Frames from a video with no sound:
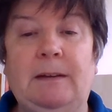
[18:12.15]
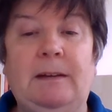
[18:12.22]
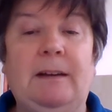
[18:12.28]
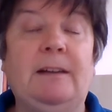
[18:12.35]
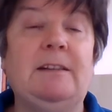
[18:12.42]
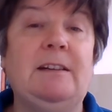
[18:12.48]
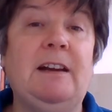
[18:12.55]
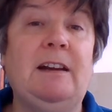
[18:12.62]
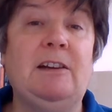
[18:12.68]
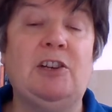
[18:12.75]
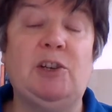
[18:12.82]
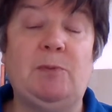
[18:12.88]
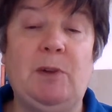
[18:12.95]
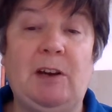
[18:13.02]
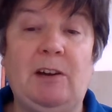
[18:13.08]
and an
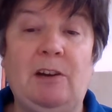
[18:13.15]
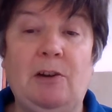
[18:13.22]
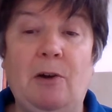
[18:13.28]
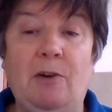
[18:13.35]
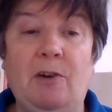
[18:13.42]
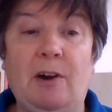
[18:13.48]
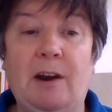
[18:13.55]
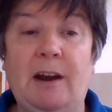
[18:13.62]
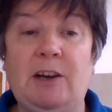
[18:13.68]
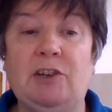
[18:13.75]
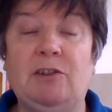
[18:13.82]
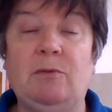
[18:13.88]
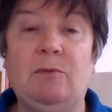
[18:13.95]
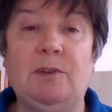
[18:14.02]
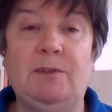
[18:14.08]
English-speaking
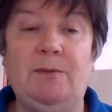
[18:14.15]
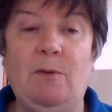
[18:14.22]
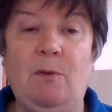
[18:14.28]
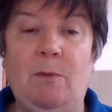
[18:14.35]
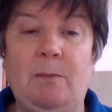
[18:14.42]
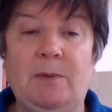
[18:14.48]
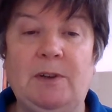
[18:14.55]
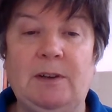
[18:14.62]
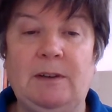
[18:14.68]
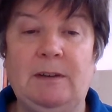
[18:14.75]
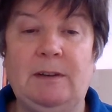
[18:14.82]
congregation was formed.